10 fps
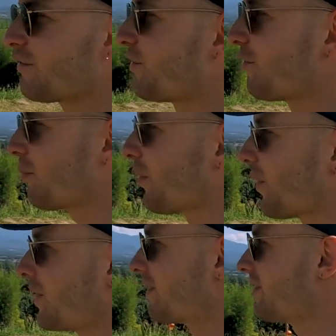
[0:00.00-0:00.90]

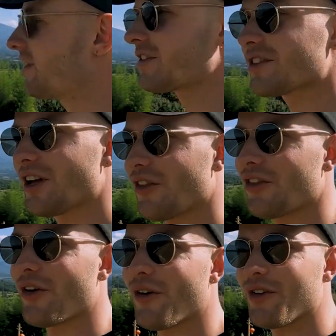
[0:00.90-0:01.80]
viewpoint, it's not
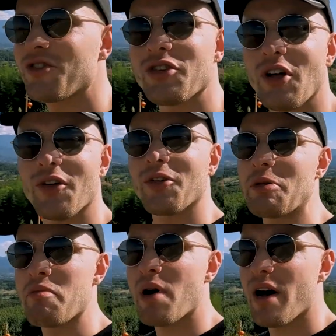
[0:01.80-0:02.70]
the it's not only
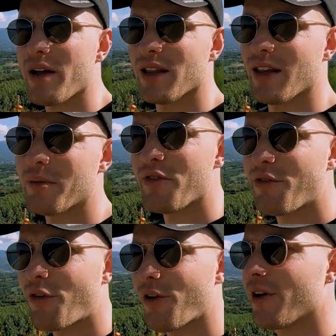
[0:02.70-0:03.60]
Pai. Like
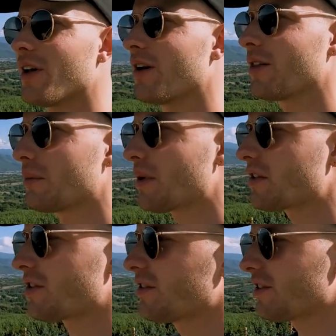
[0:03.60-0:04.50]
before on the
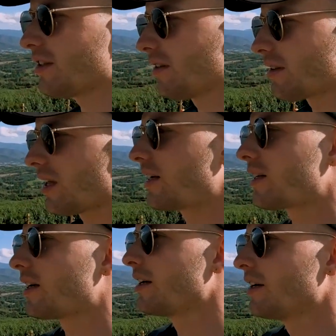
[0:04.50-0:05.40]
pictures it looked
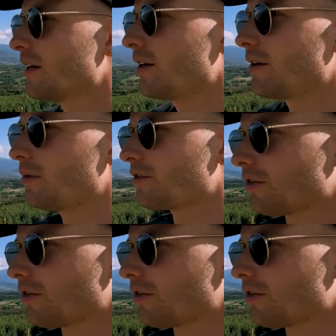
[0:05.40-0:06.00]
like it was